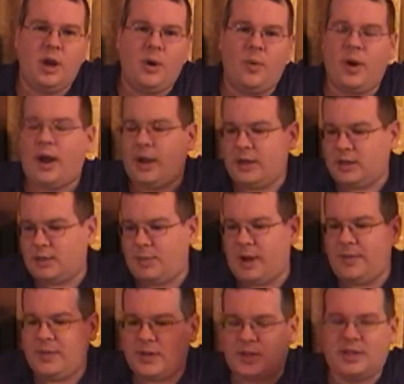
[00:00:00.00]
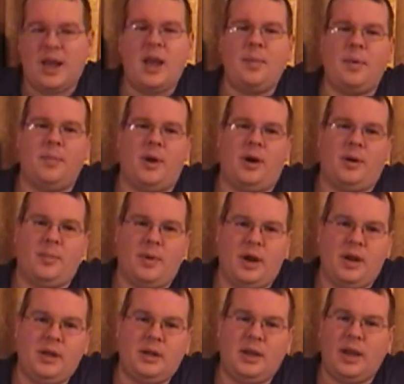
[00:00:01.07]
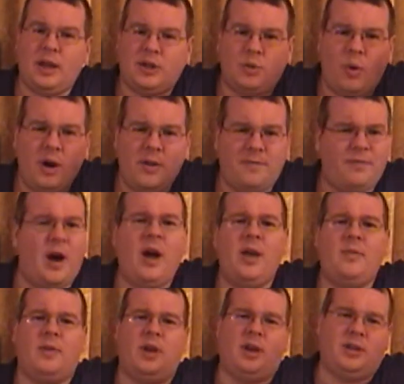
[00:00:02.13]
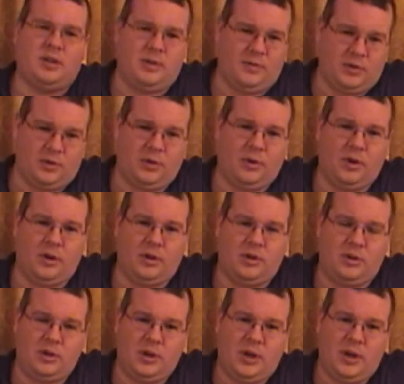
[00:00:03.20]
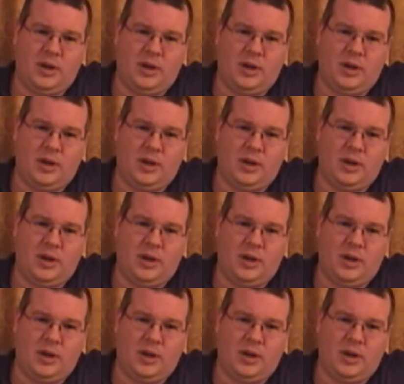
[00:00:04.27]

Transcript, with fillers: when I can spend the same amount of money to get 25 gigs of storage?